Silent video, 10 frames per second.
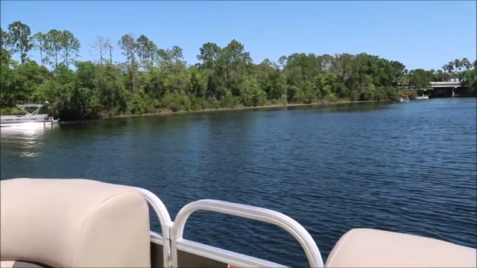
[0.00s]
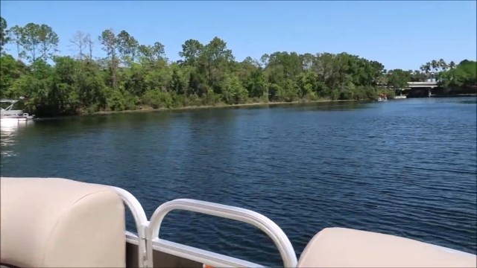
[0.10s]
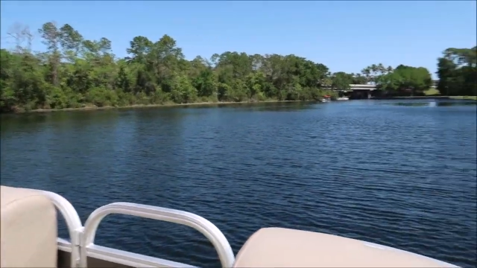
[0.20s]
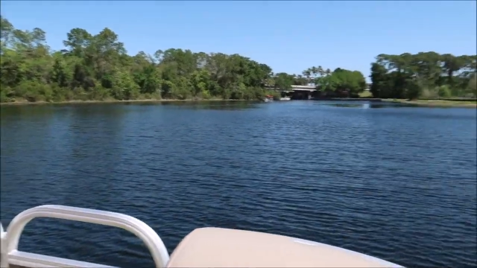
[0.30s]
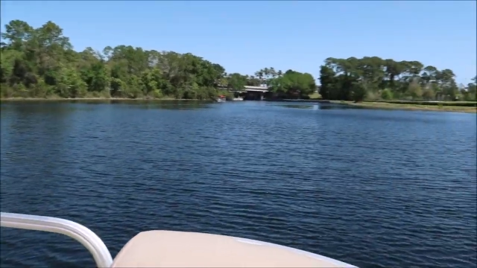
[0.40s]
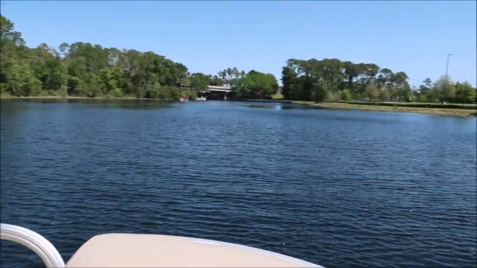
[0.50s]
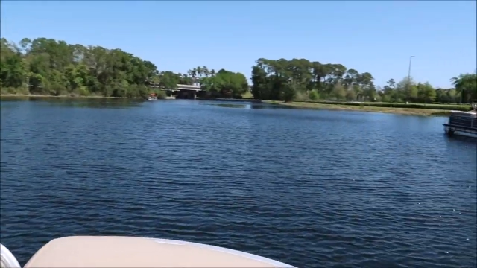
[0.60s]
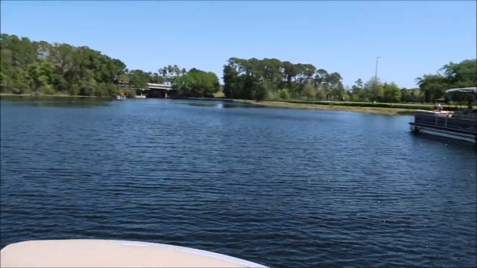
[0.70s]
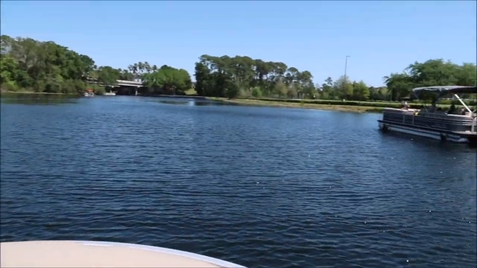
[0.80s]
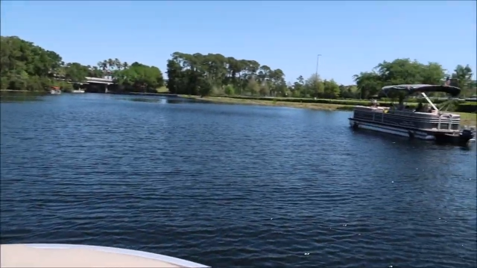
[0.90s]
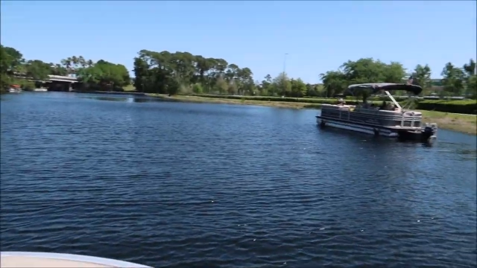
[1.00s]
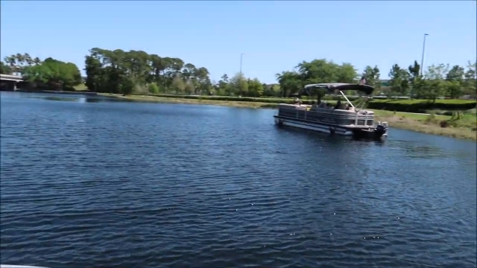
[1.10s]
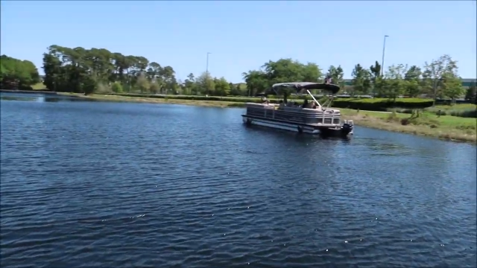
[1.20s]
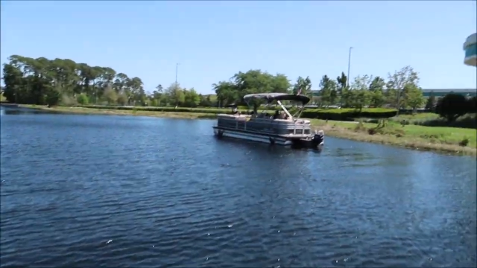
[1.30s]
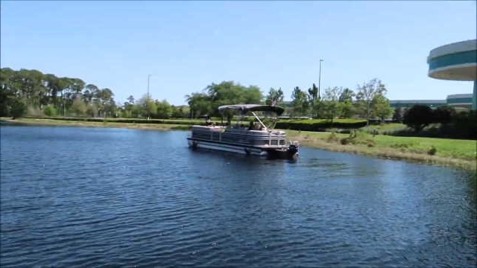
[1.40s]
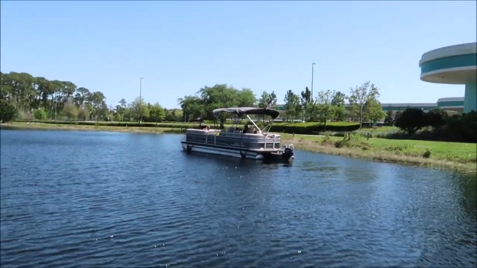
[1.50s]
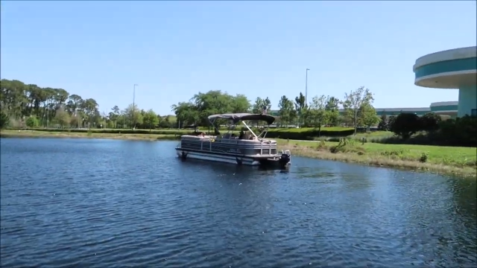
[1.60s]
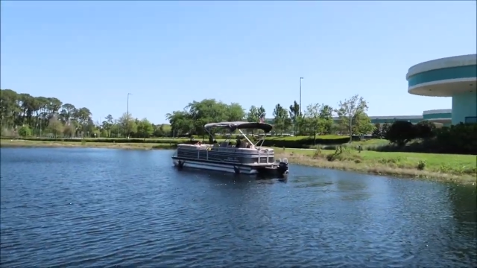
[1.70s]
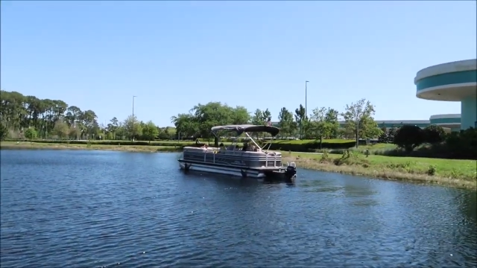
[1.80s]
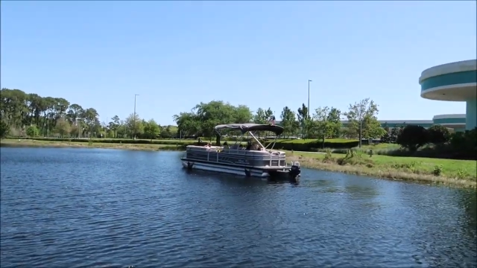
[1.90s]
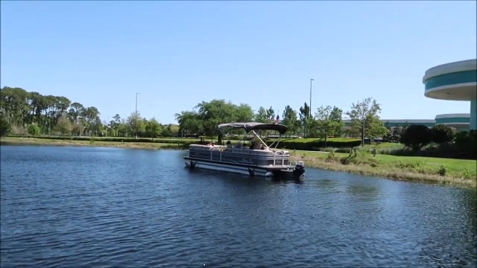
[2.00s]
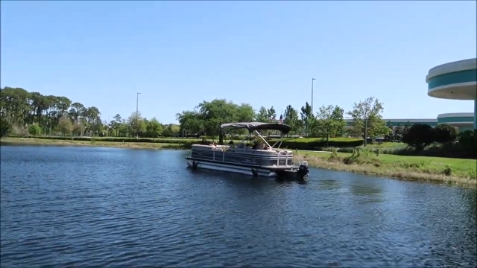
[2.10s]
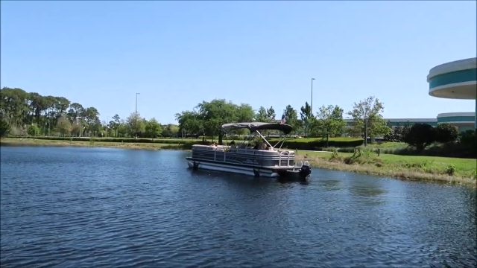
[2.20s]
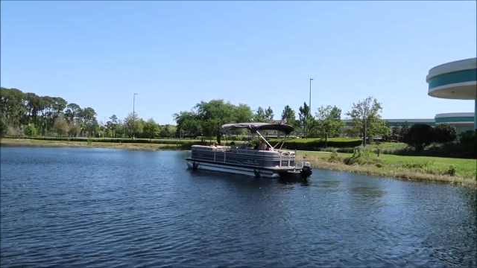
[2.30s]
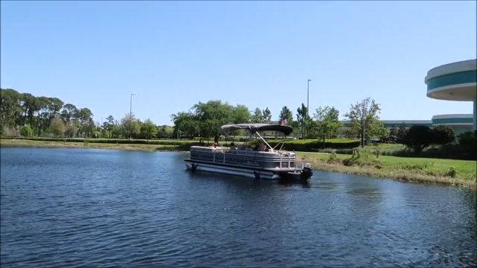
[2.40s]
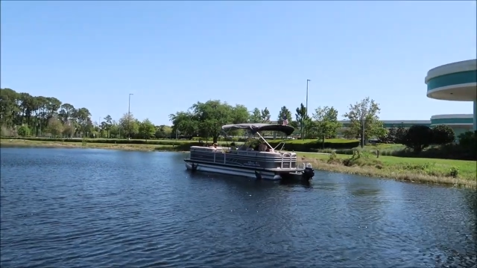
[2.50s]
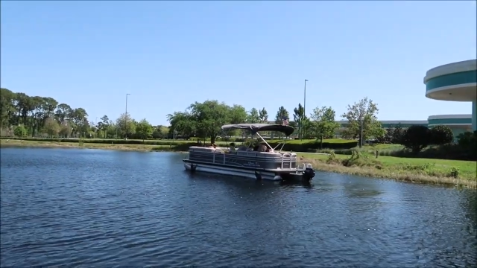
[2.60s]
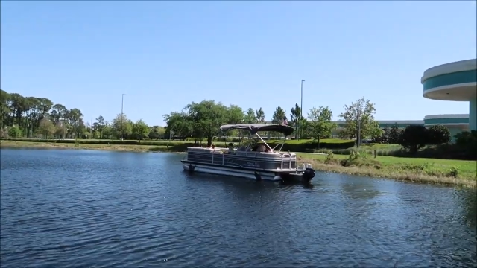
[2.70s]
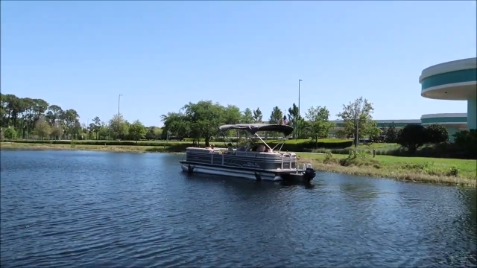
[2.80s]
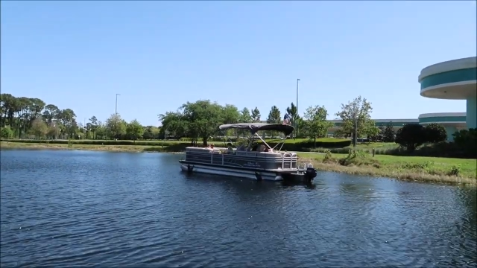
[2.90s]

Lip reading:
(no speaker visible)